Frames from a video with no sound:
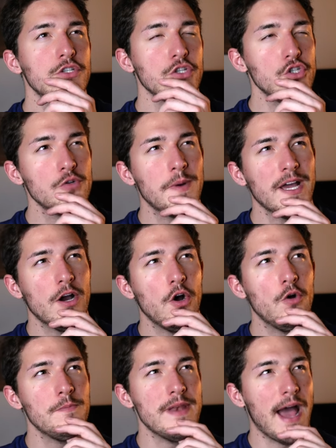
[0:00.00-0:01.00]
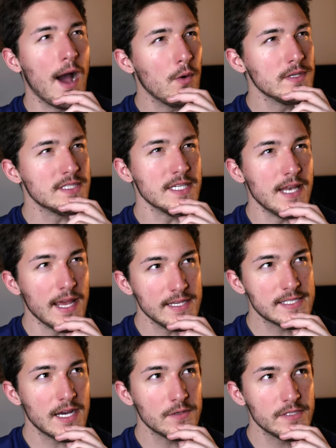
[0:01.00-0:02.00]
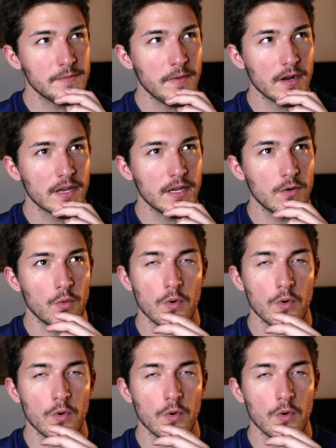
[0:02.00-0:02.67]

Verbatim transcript: Should you buy a home now in today's housing market,